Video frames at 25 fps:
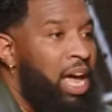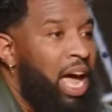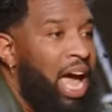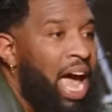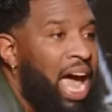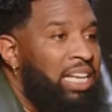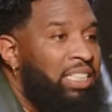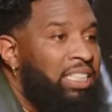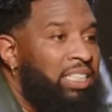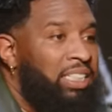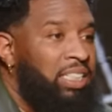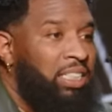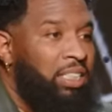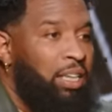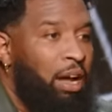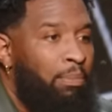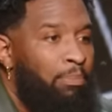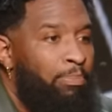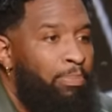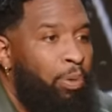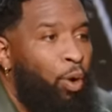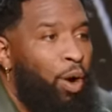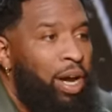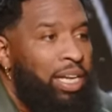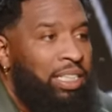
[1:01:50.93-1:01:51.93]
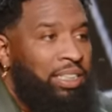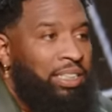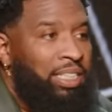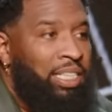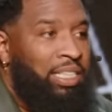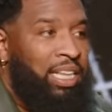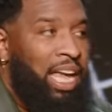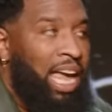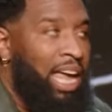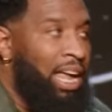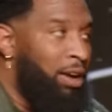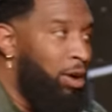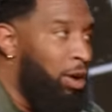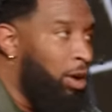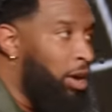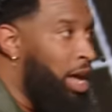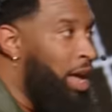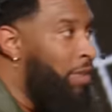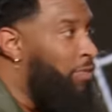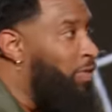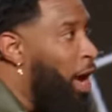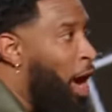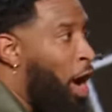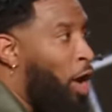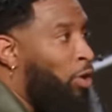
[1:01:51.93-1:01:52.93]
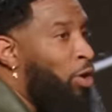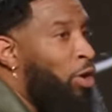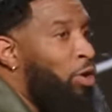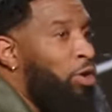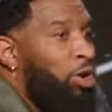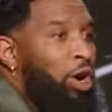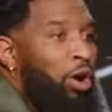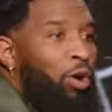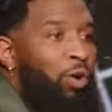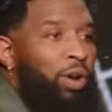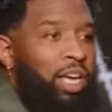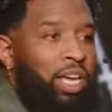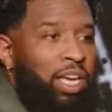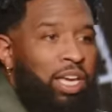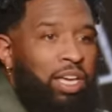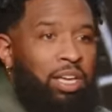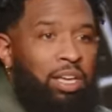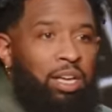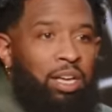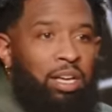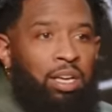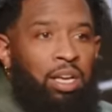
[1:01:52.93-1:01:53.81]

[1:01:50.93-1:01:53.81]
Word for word: at some point today, if y'all gonna go eat,